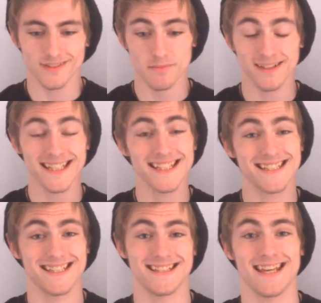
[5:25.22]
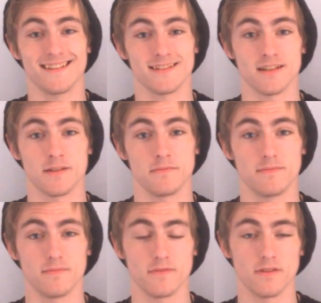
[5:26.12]
Please take the time.
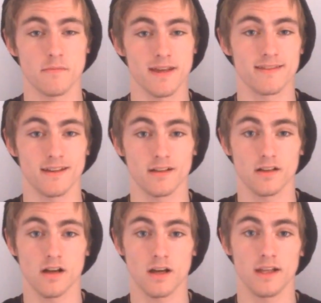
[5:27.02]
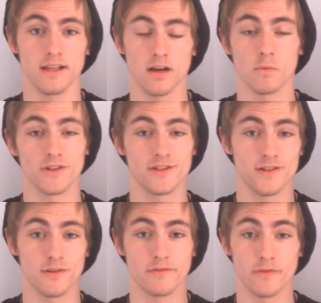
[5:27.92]
The main thing I want you to
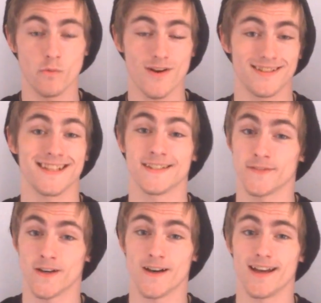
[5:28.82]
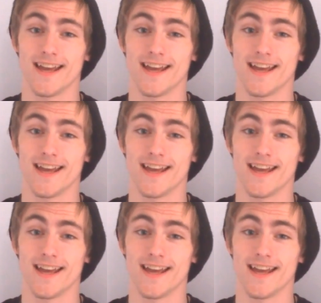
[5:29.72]
do, if you've watched this far,